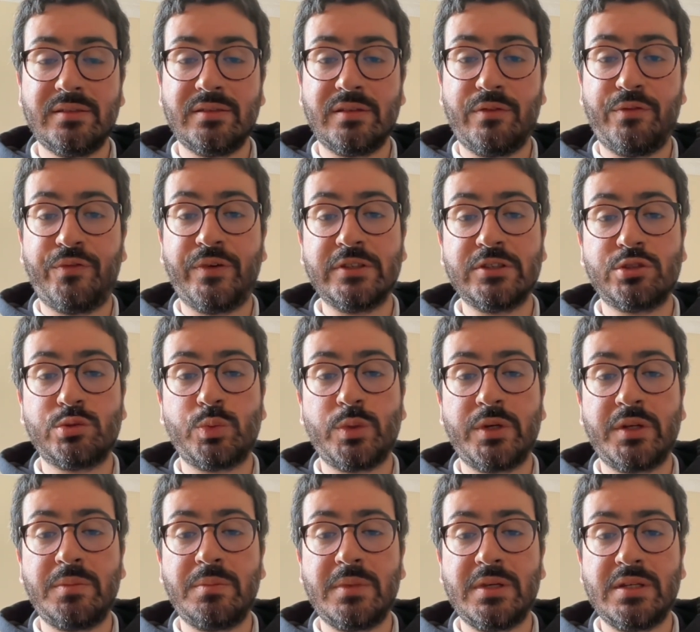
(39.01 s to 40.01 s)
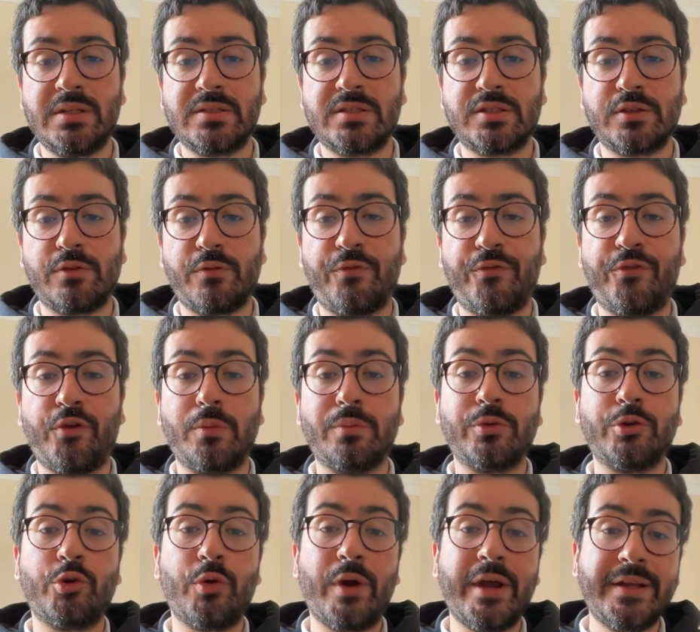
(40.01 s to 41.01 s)
the first one means from
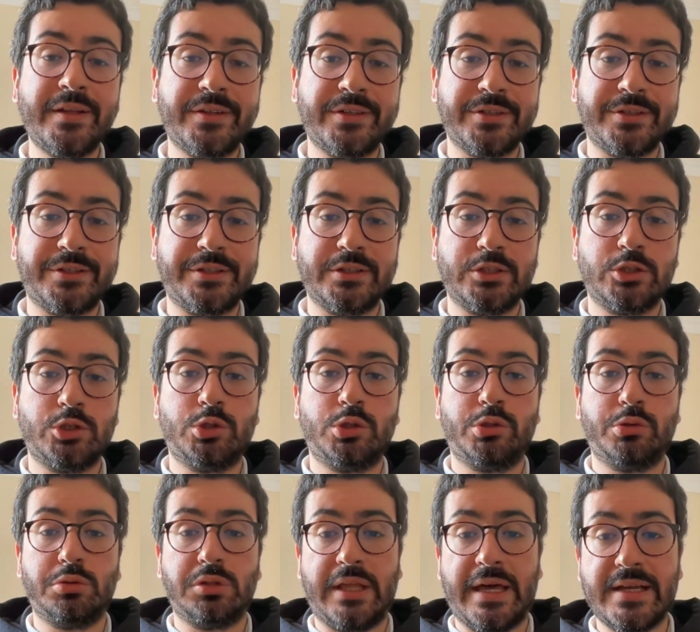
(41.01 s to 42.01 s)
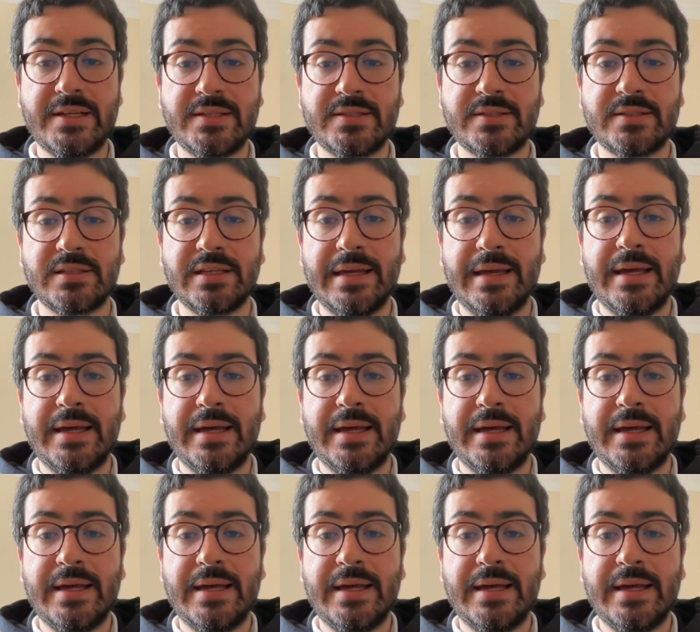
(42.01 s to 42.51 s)
greater to less,